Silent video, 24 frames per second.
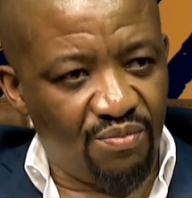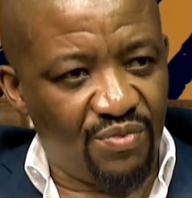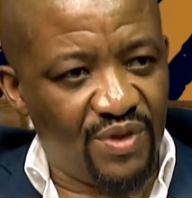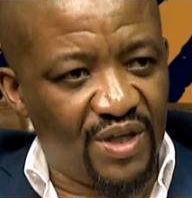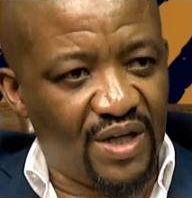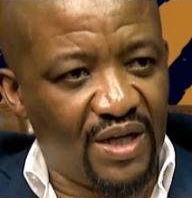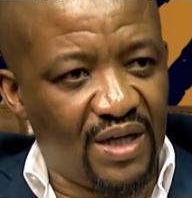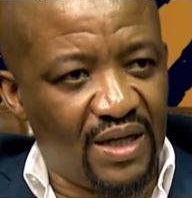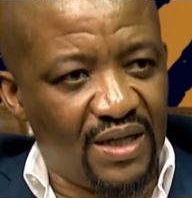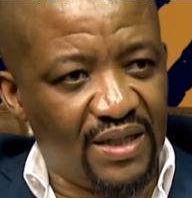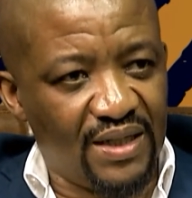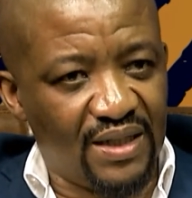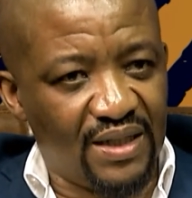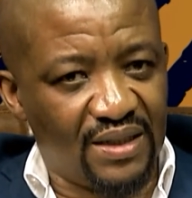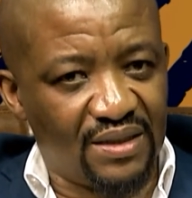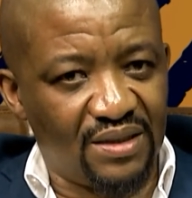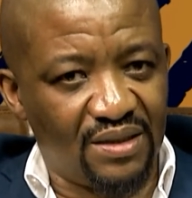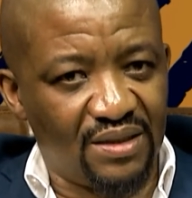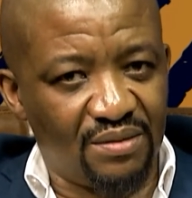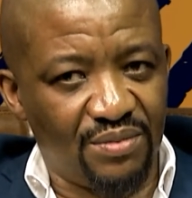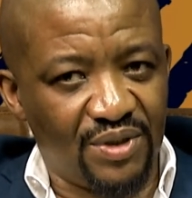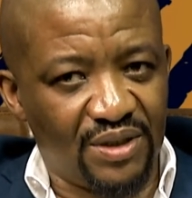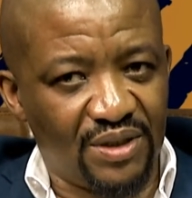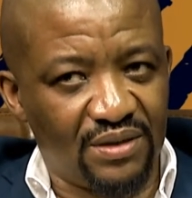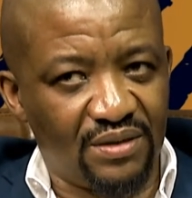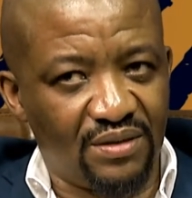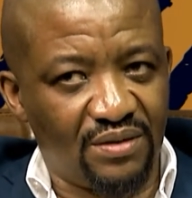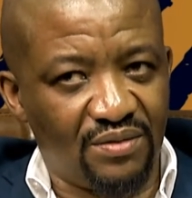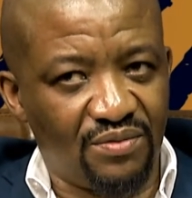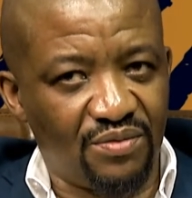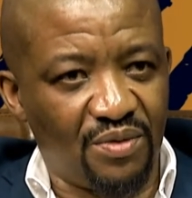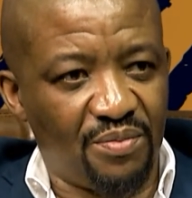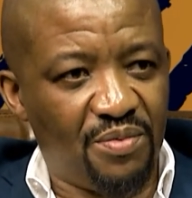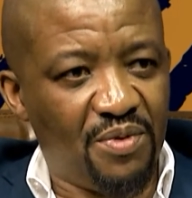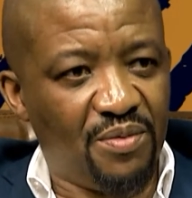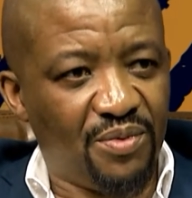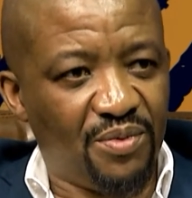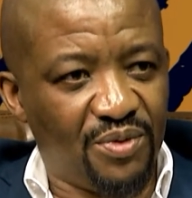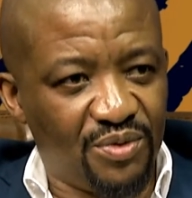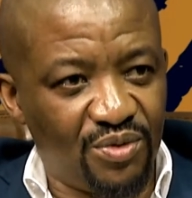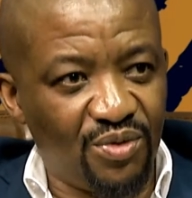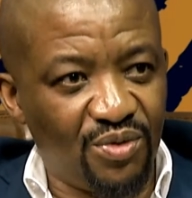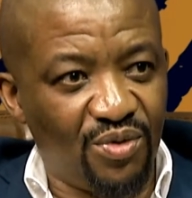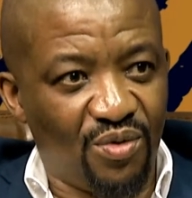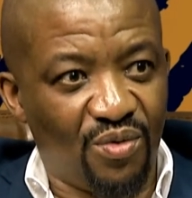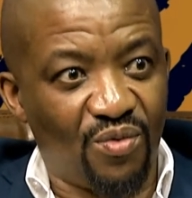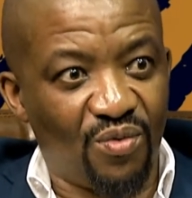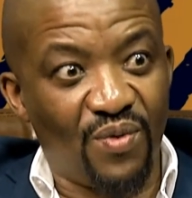in leadership, is for people
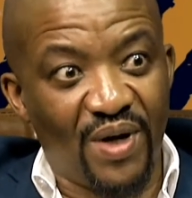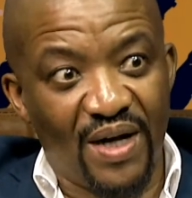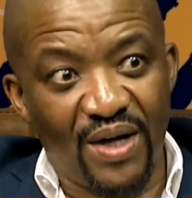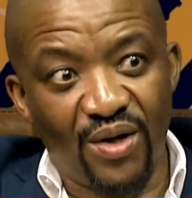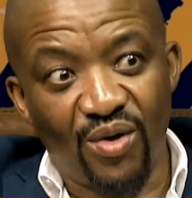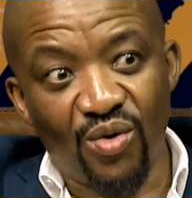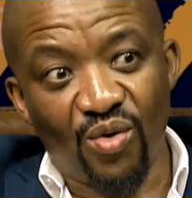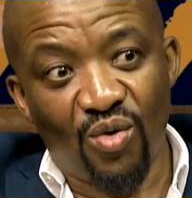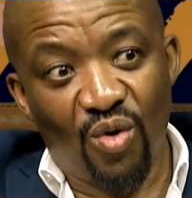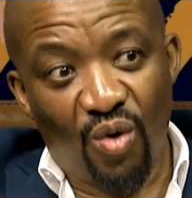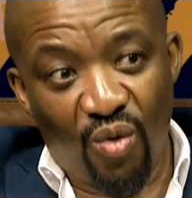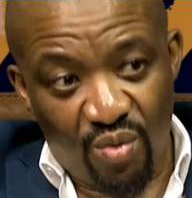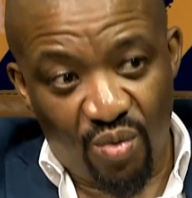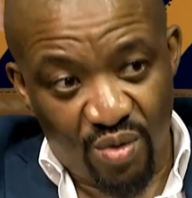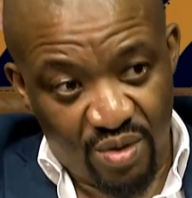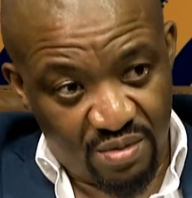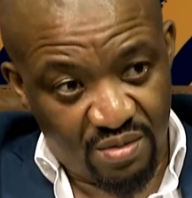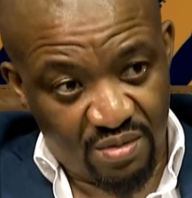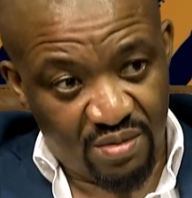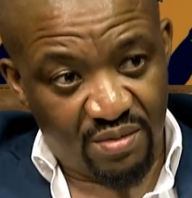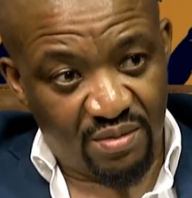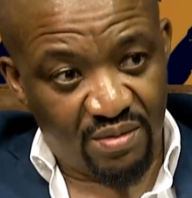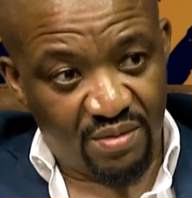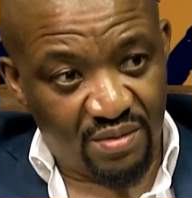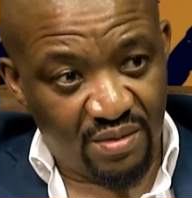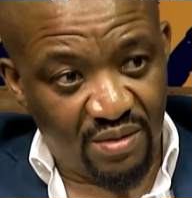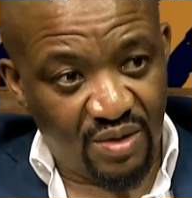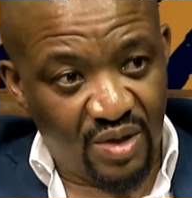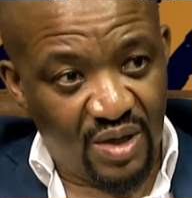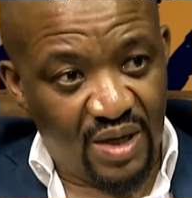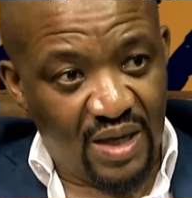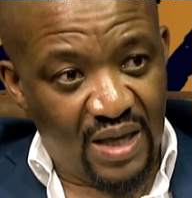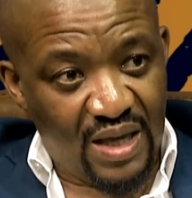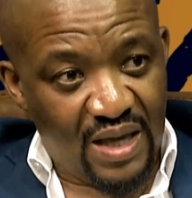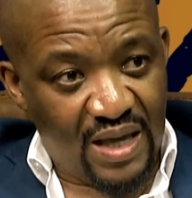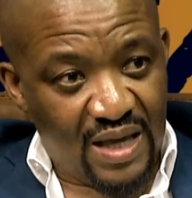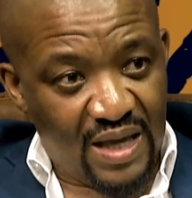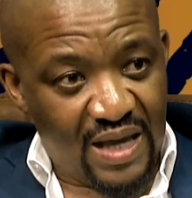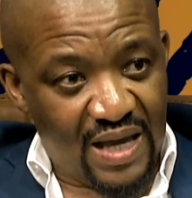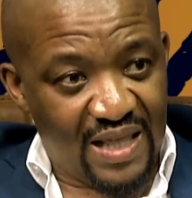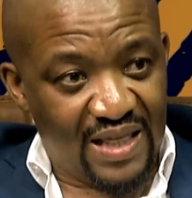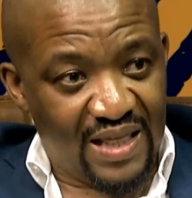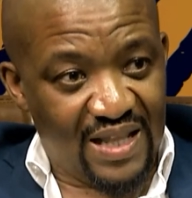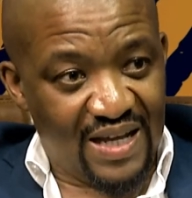to know when to go. And